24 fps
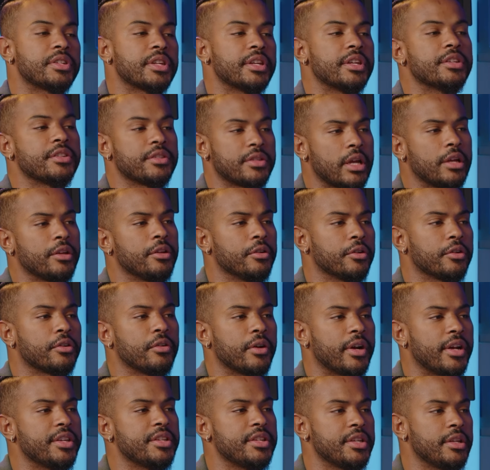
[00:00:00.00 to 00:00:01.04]
yes. says you're
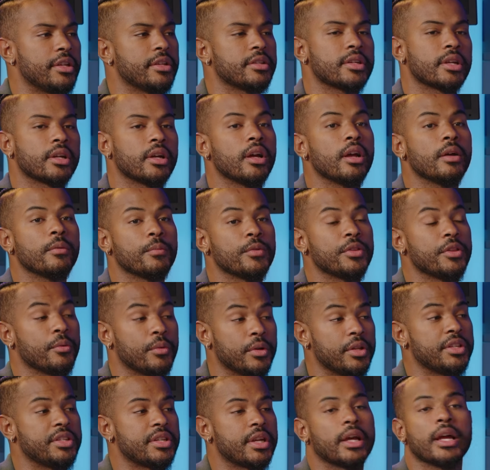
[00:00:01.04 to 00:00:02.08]
crazy, it's like, oh, but they're
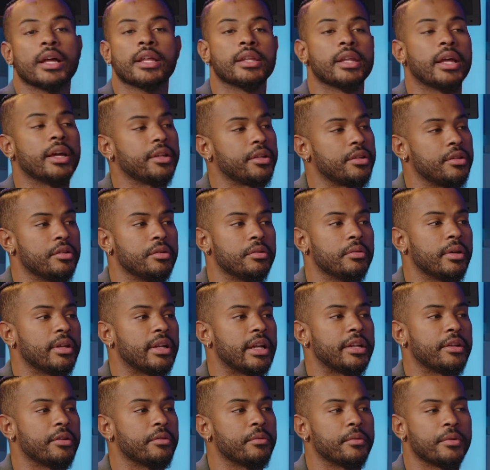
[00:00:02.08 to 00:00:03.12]
really saying I like you, and
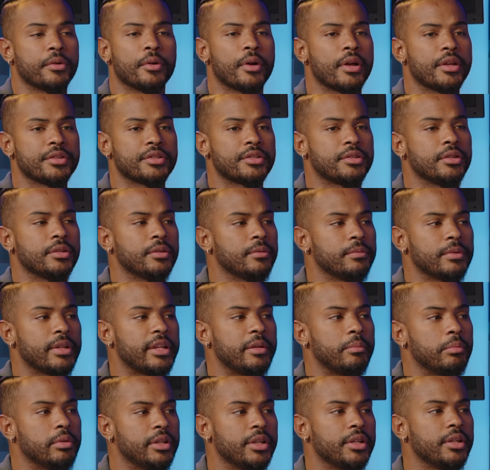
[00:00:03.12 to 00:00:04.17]
I don't know how else to
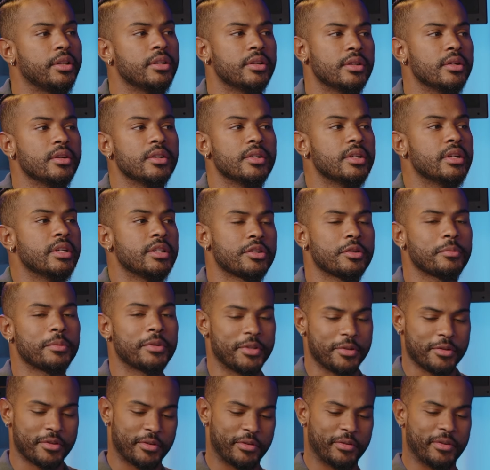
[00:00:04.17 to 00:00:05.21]
label it. Mm. So I'm like,
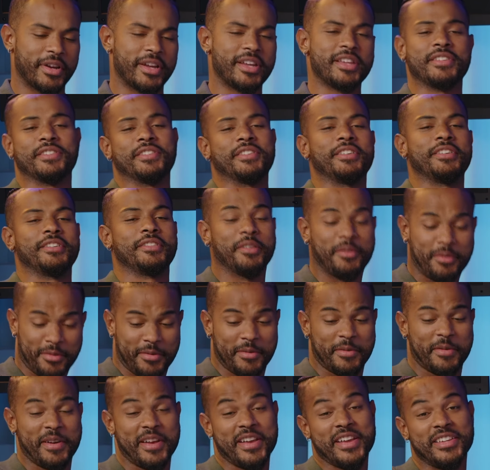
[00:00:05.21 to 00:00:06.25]
you're crazy, you're
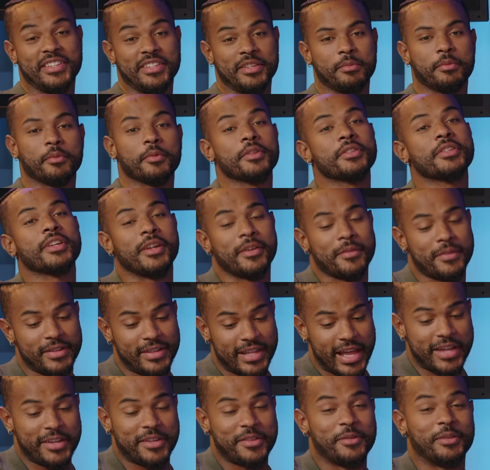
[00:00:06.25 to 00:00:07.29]
crazy. But yes. it's like, oh, I
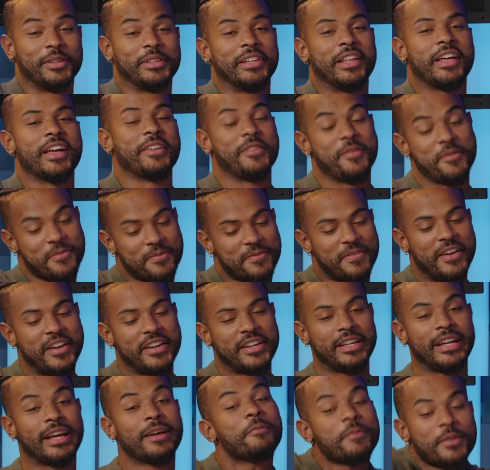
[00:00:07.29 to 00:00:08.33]
like you a lot. You're
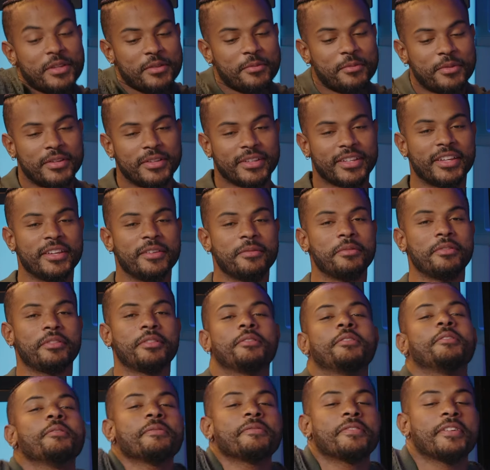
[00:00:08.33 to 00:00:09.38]
funny. I really want to get with
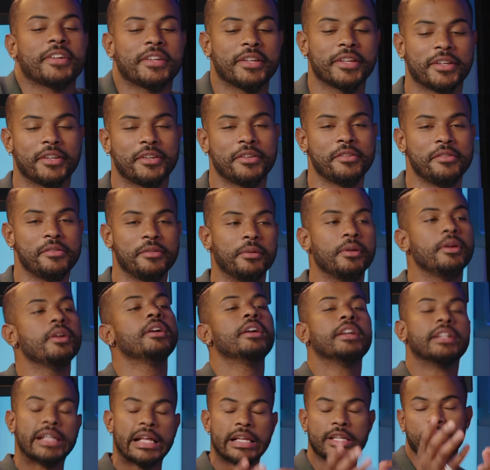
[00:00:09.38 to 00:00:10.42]
you. You're fucking
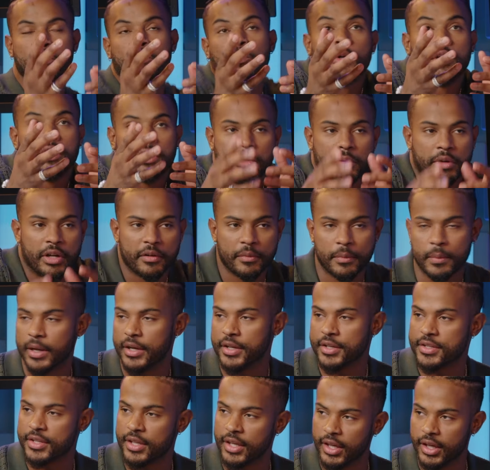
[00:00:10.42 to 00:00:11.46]
cute. That's really what
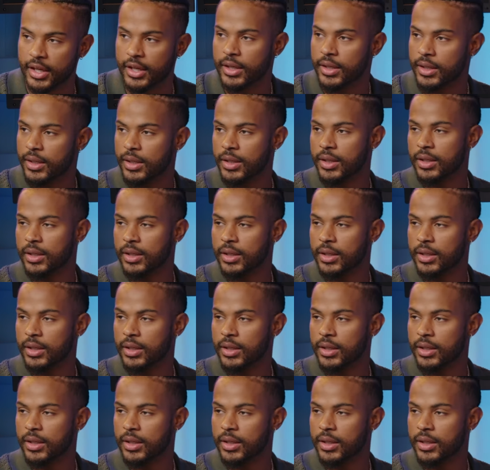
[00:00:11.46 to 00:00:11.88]
everybody's saying.